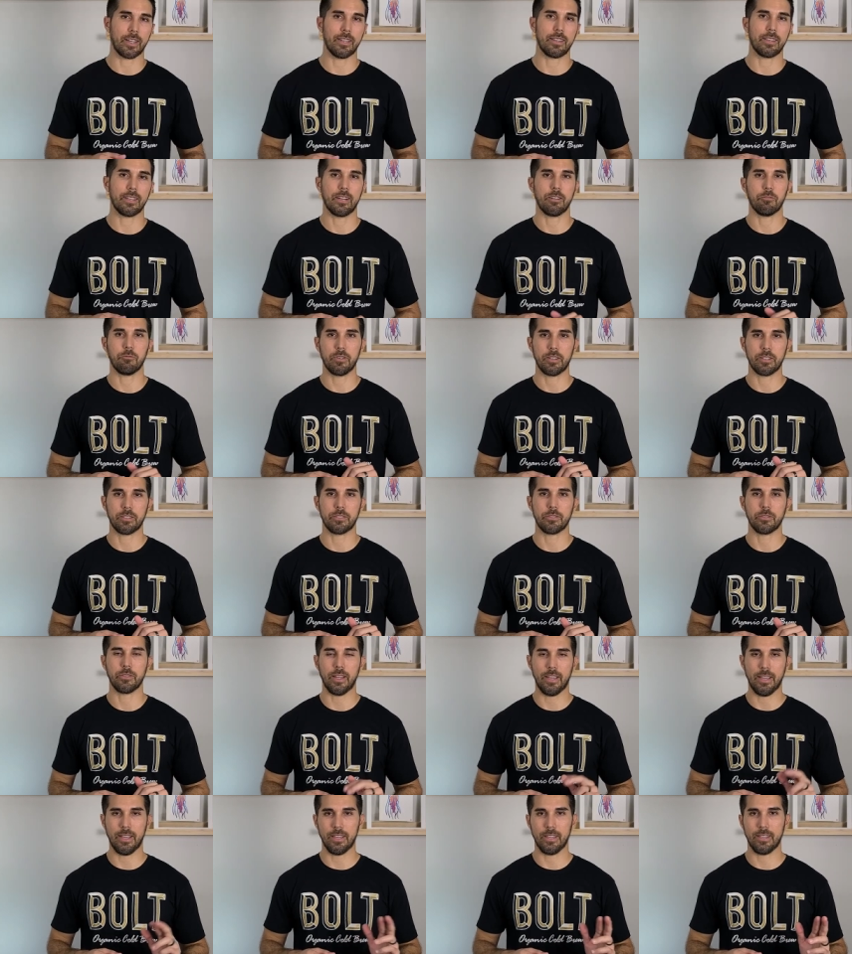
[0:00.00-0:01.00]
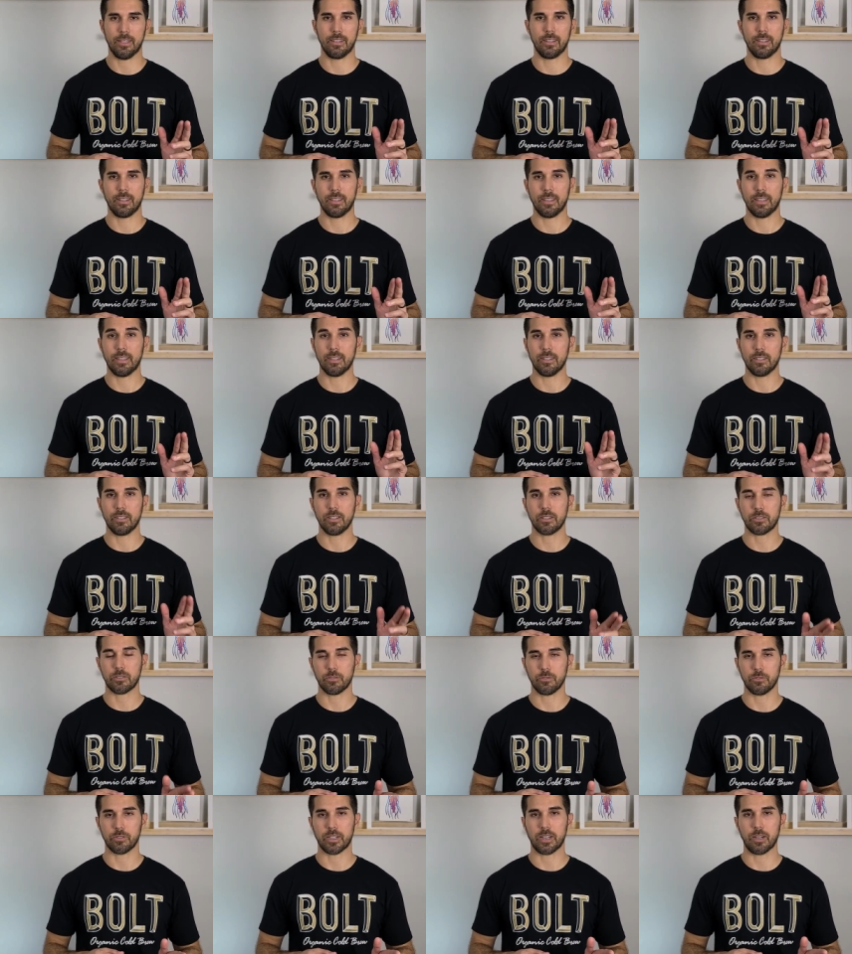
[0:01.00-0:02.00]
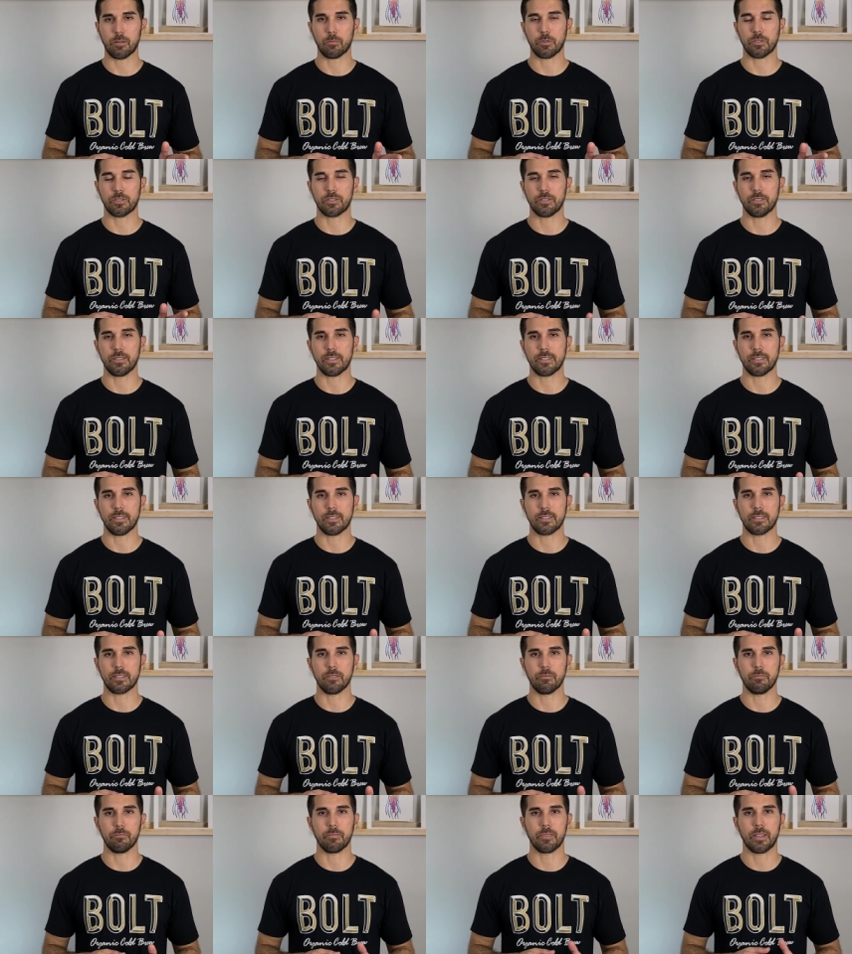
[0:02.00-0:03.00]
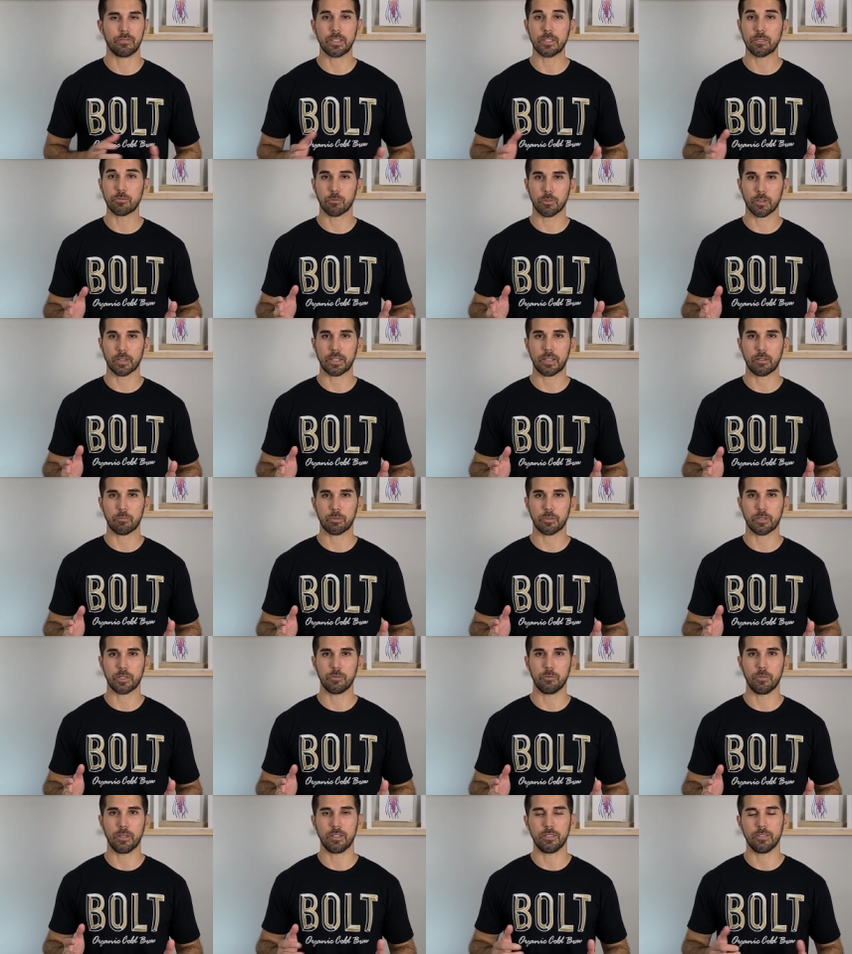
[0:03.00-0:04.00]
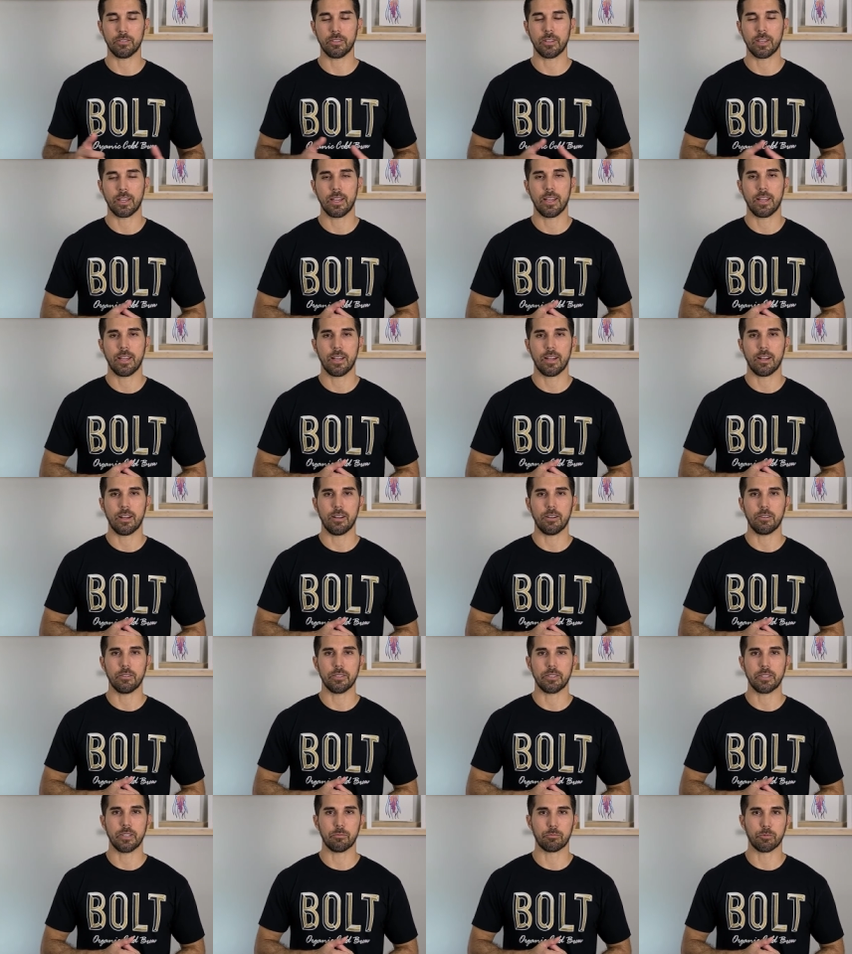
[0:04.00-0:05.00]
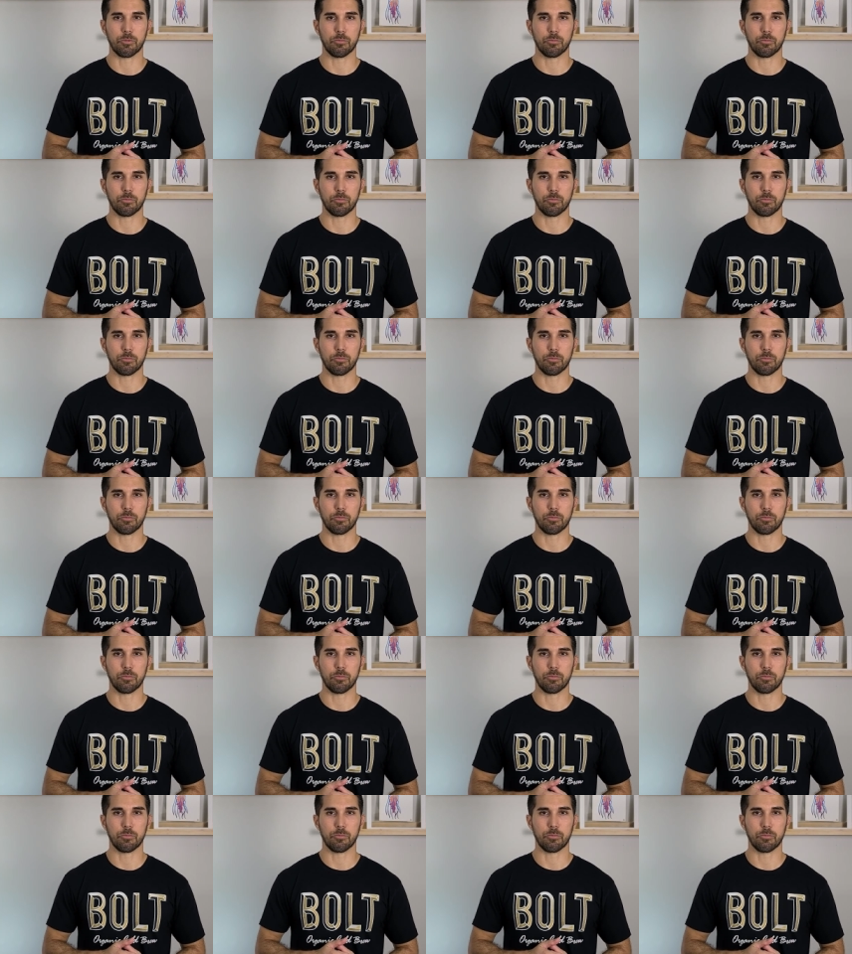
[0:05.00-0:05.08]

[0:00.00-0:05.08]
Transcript: and then I wanted to add an additional camera to the system. These work out pretty well. I'll end up